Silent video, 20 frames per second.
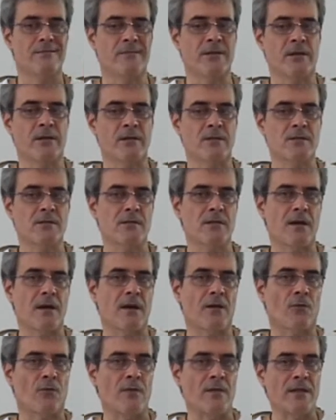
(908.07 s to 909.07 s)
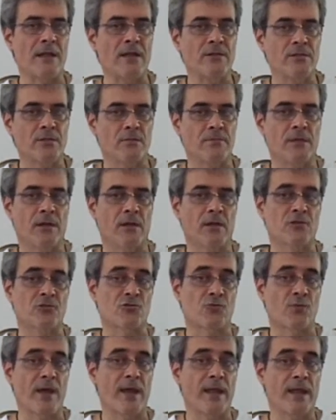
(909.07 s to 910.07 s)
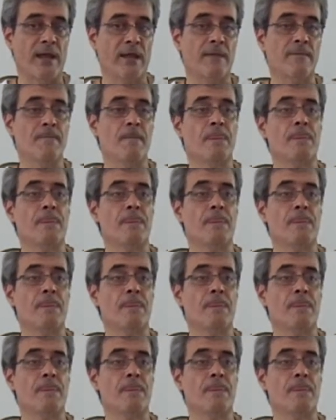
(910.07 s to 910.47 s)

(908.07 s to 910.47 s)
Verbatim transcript: there's a lantern because Relic